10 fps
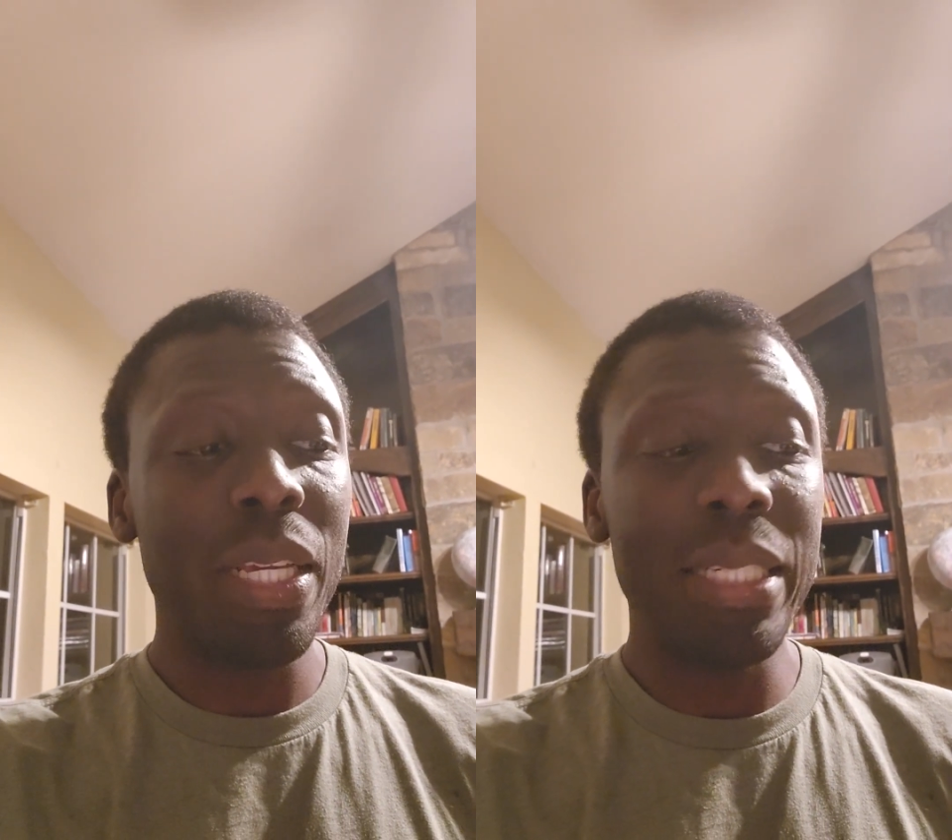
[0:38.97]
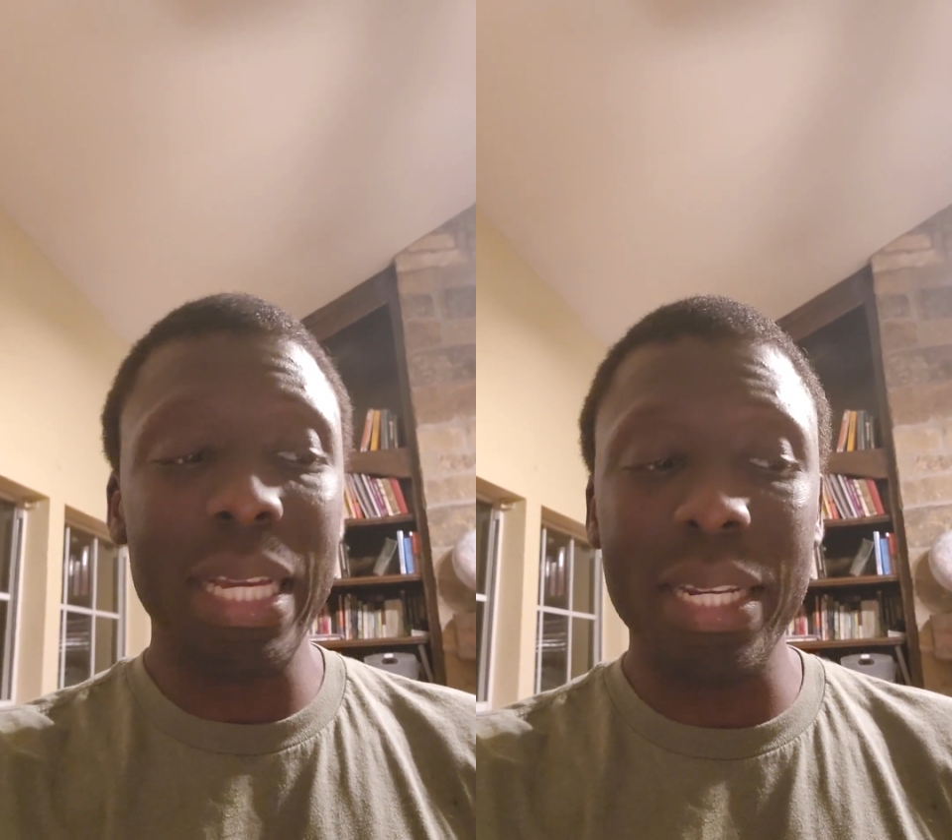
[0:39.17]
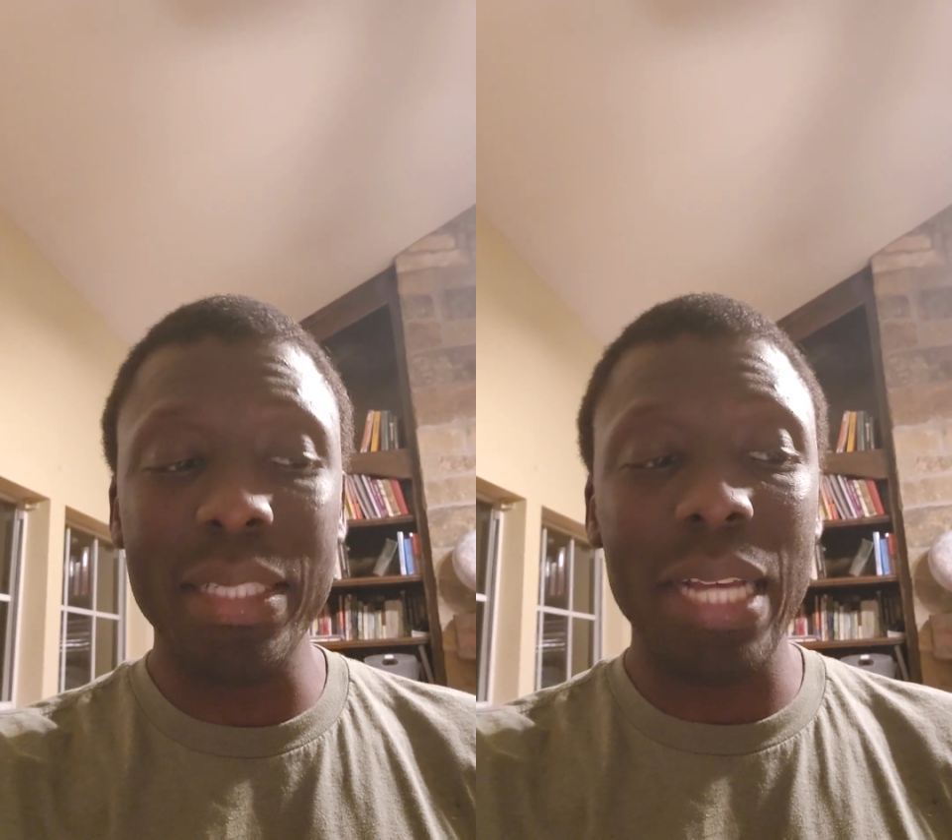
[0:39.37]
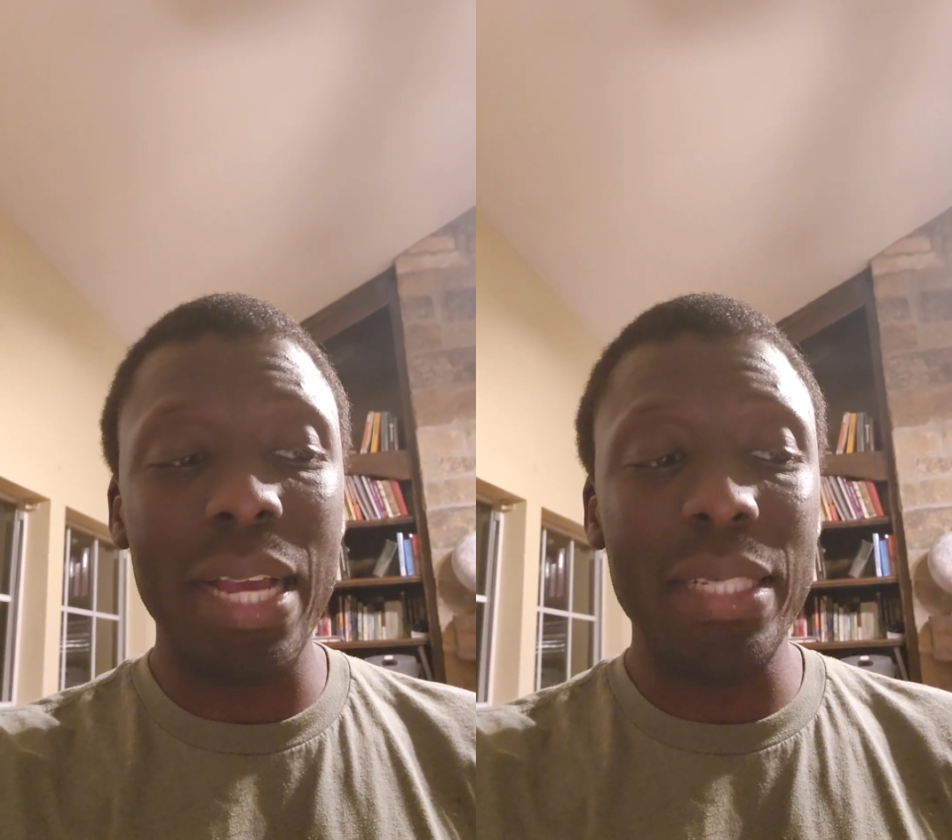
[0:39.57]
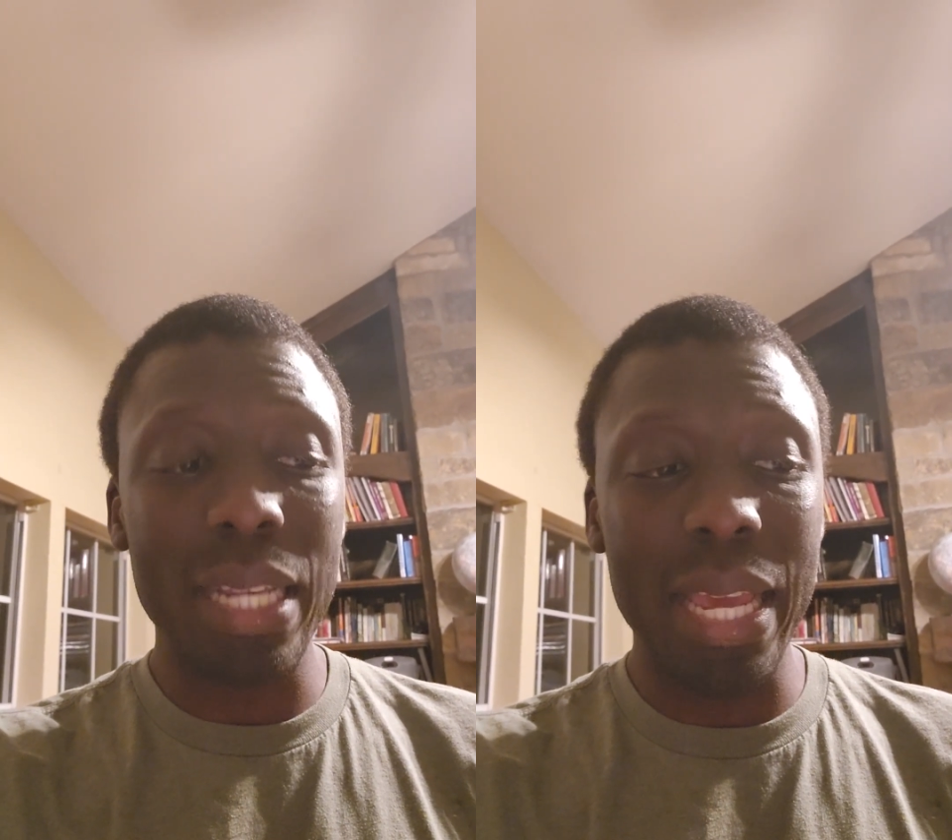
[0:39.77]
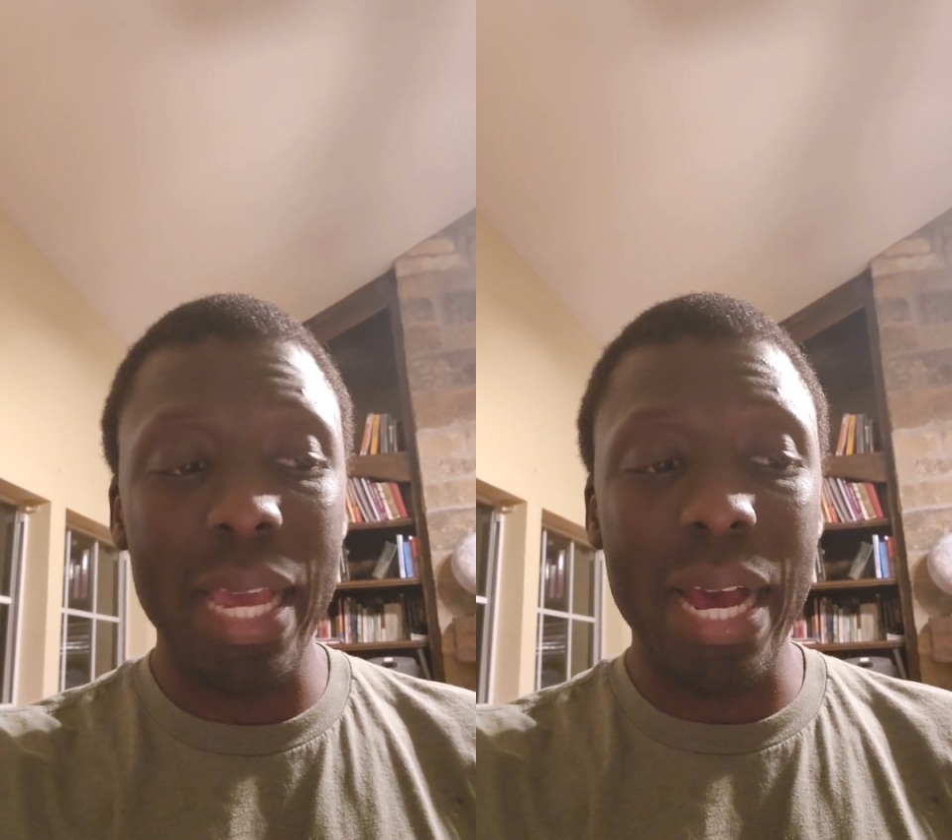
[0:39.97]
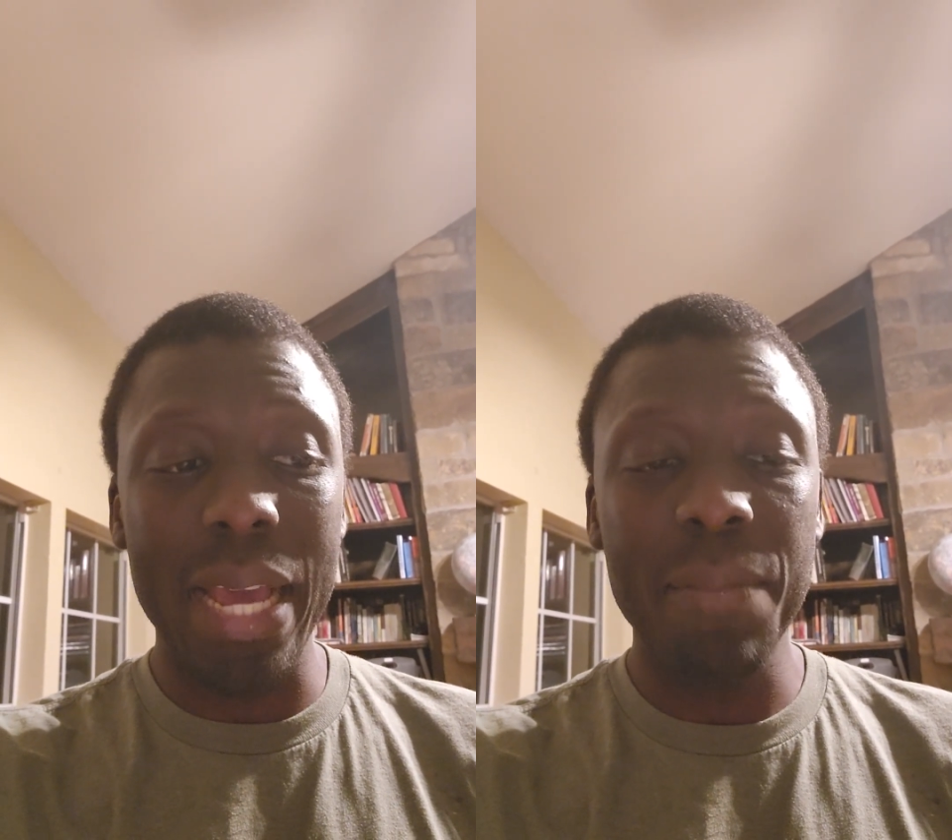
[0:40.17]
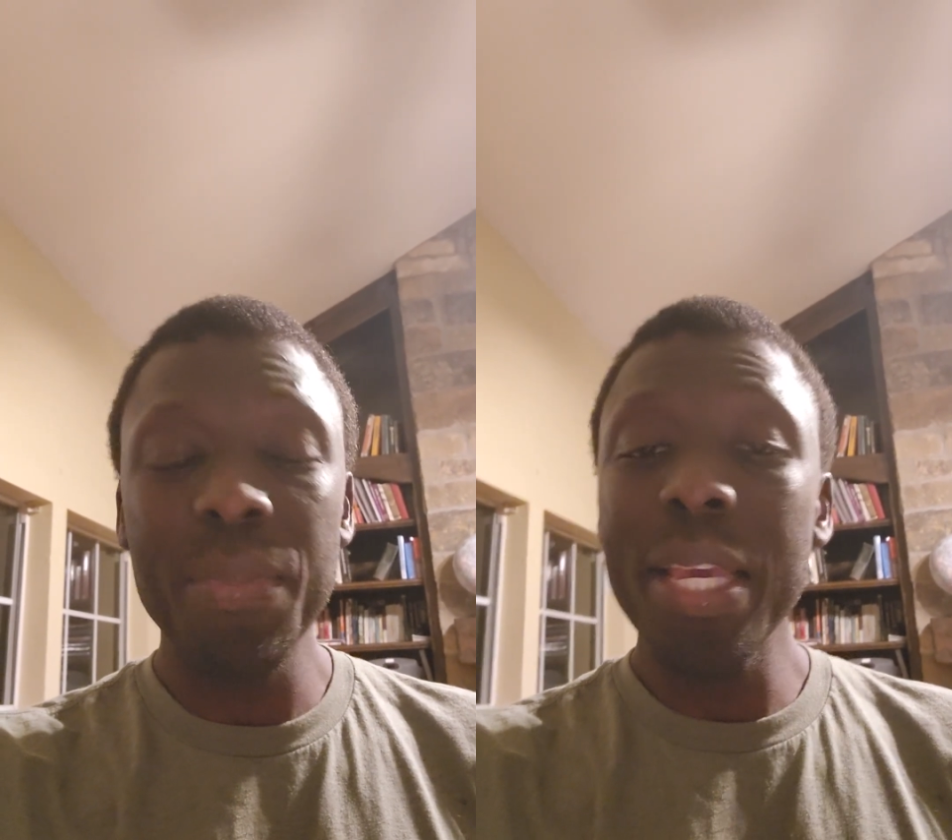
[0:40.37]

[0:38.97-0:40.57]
data science, and AI.